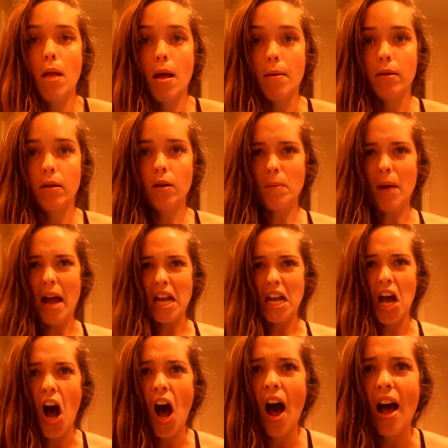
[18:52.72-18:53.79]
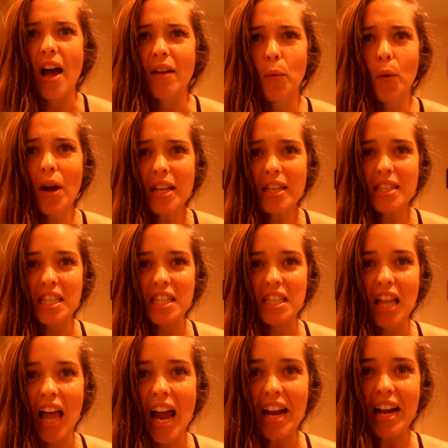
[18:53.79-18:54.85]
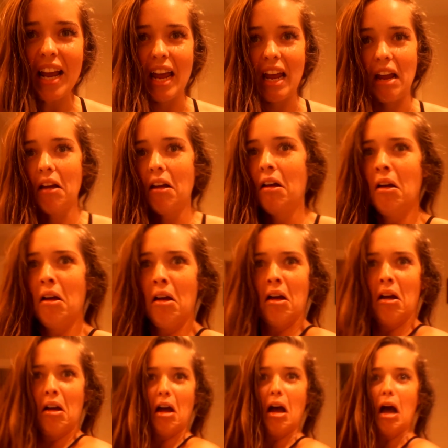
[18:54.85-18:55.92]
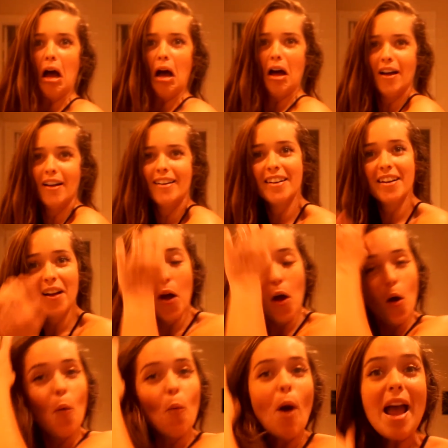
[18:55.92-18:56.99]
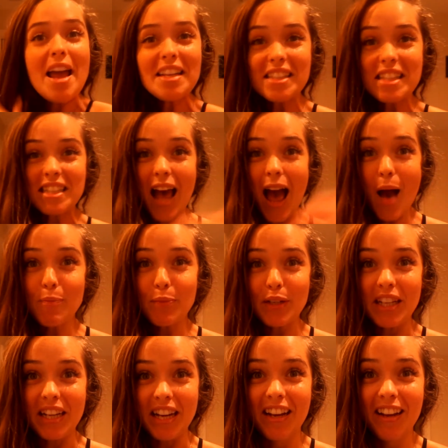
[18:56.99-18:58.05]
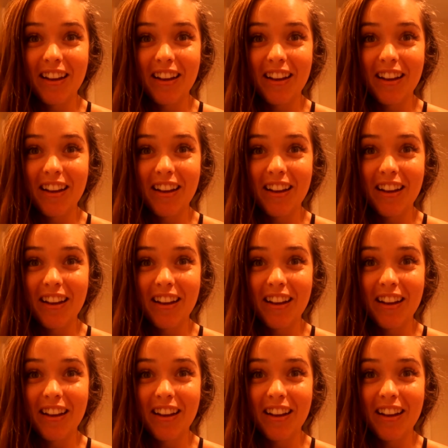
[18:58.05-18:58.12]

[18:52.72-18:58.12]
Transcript: Oh my god, what is this lighting? Why is this happening?